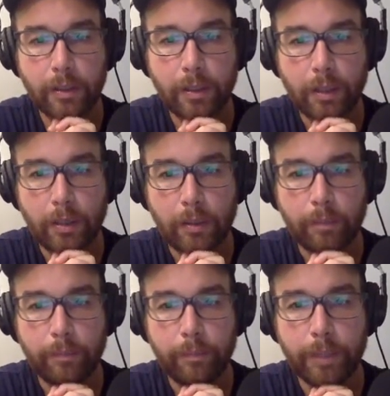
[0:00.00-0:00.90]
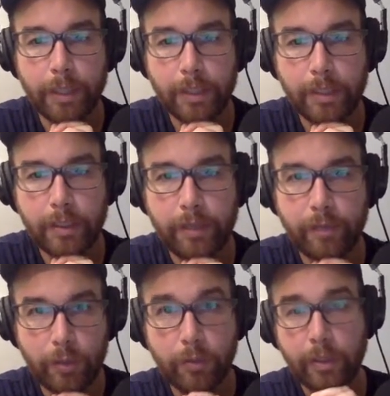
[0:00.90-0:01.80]
Uh, but if
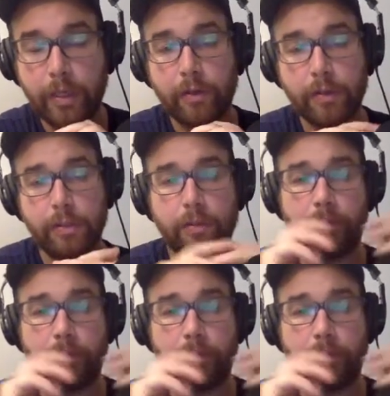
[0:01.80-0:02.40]
you do get errors, you